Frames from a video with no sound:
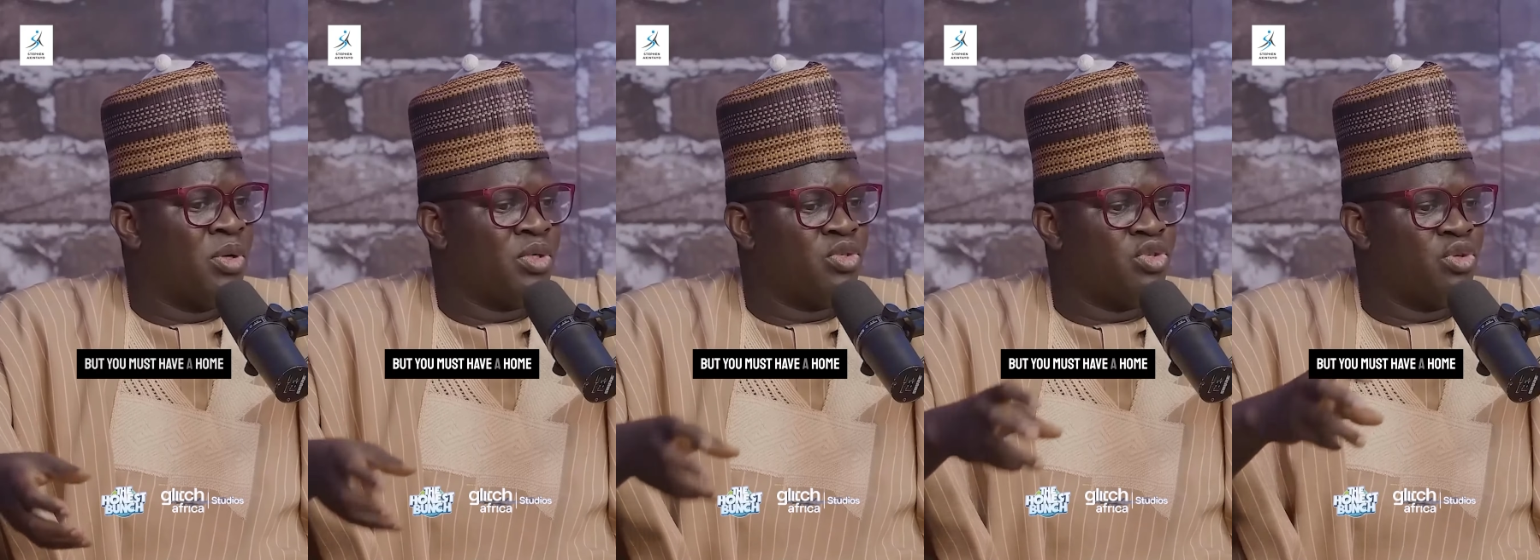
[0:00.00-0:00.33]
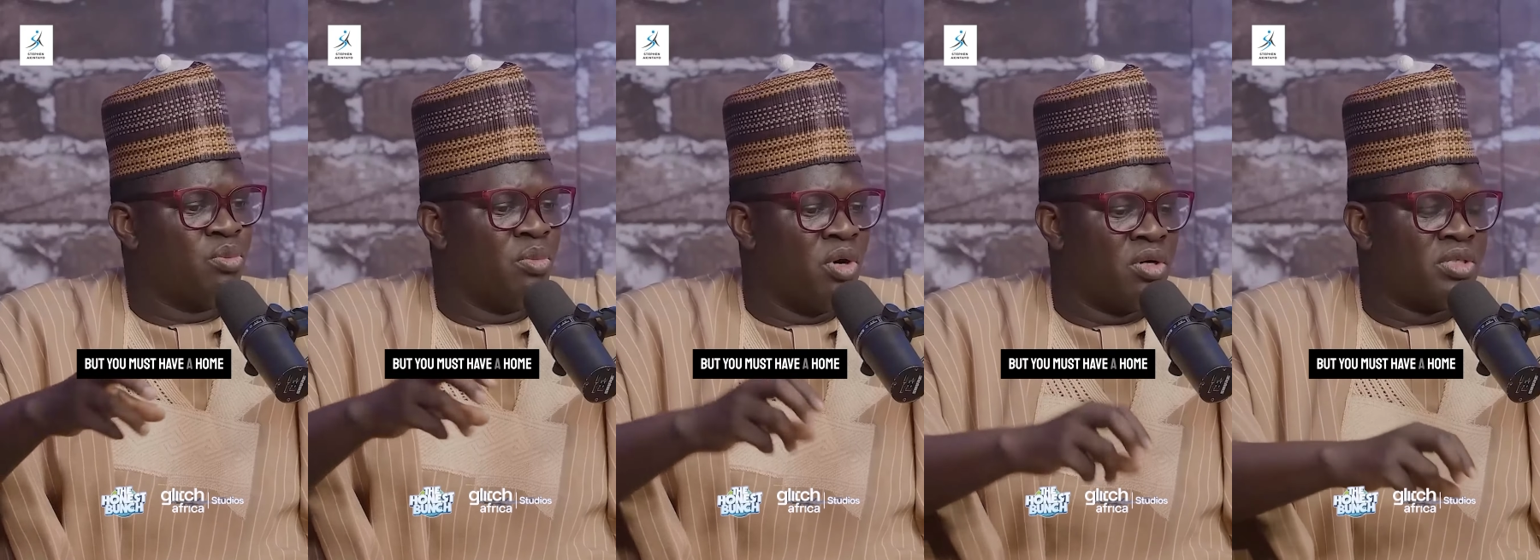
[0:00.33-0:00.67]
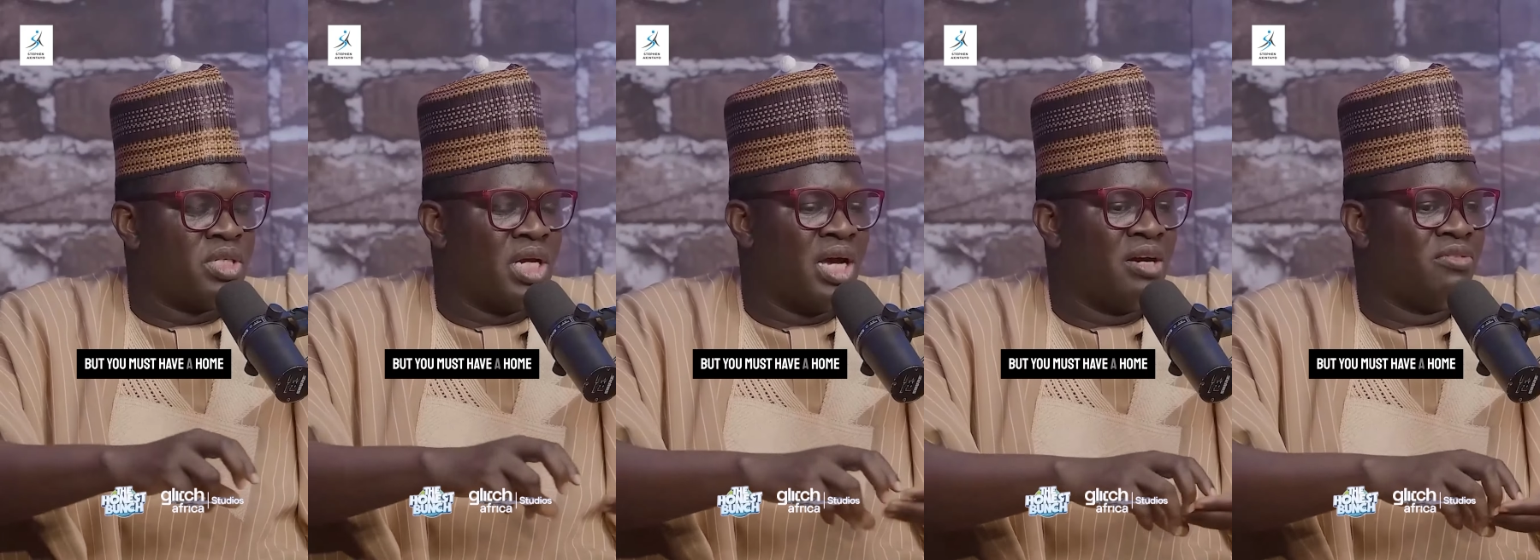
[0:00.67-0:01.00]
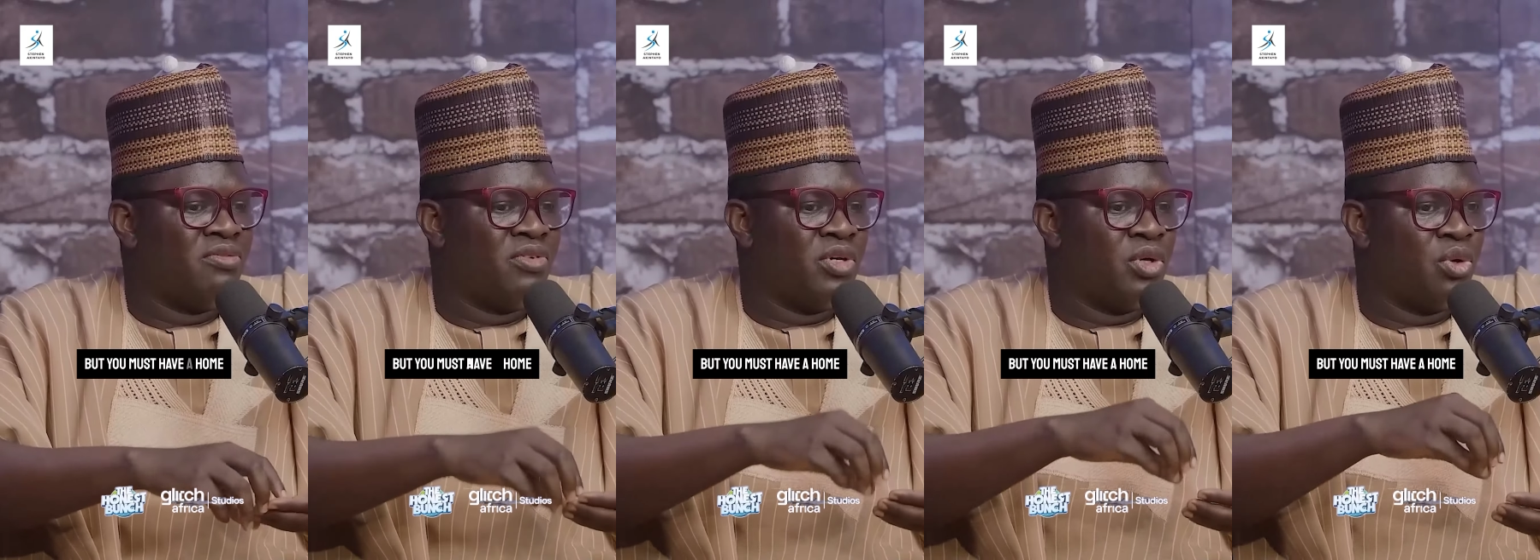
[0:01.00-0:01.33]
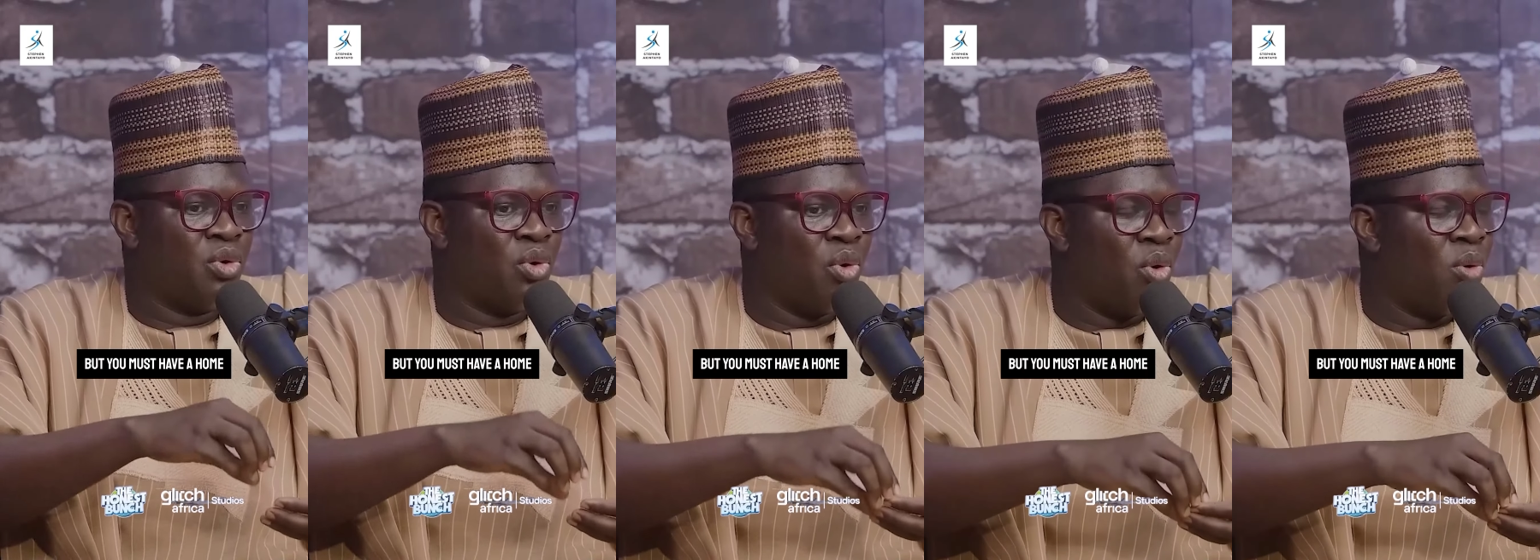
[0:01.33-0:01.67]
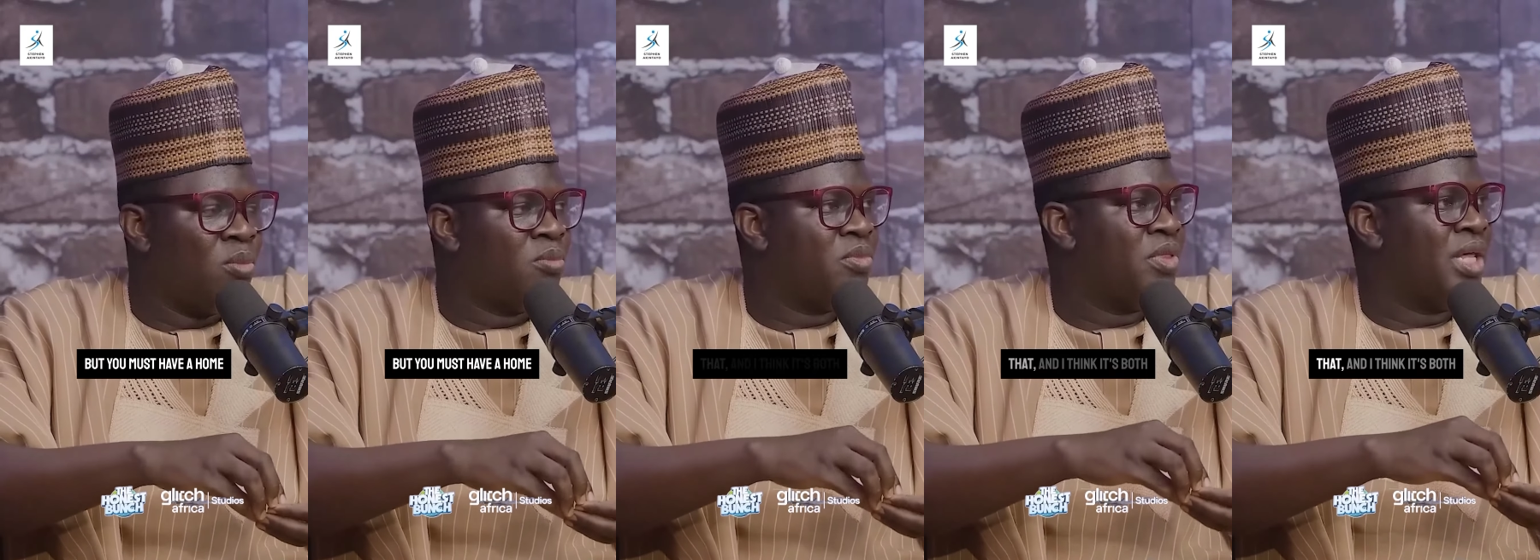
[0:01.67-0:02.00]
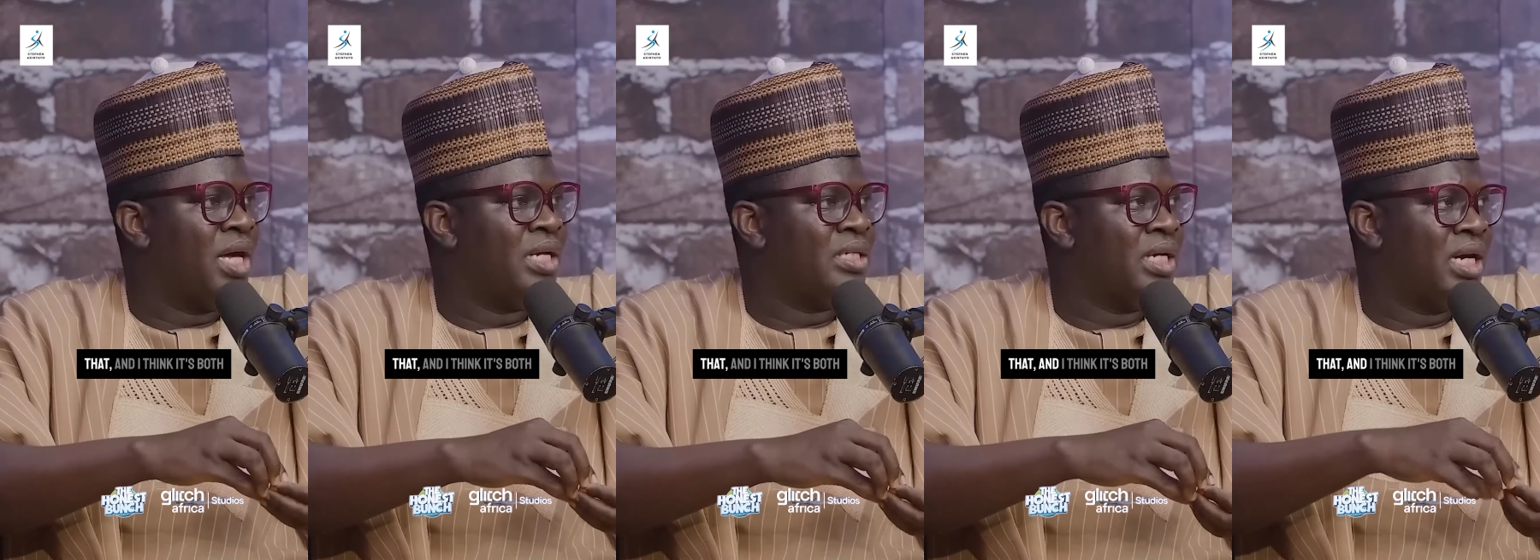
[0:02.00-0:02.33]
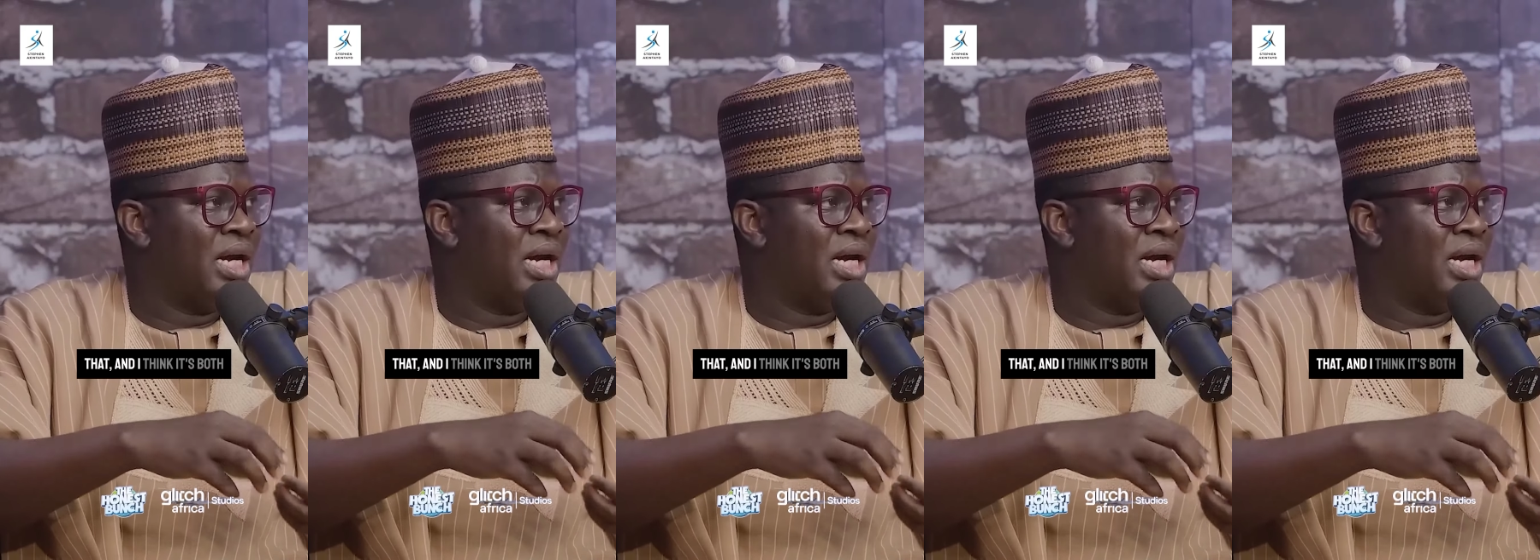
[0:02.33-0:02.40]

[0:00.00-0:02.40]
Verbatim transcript: But you must have a home that,